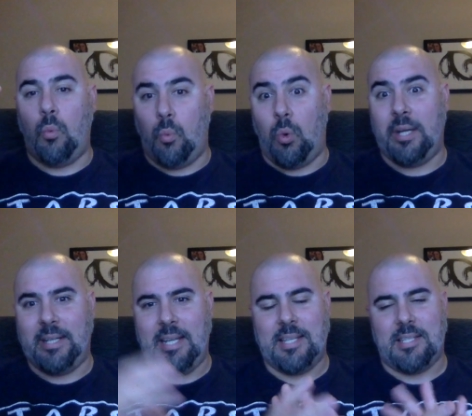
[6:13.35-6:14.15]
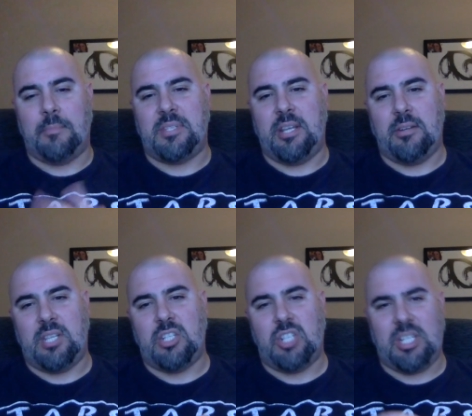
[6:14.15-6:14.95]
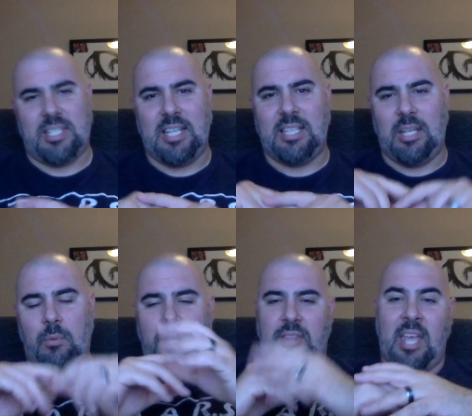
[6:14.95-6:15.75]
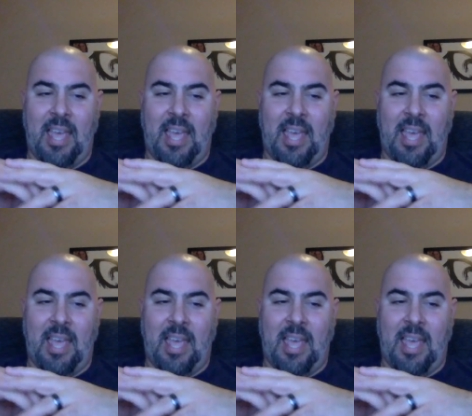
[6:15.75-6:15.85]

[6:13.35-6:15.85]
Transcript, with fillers: what it is upstairs that she's dealing with.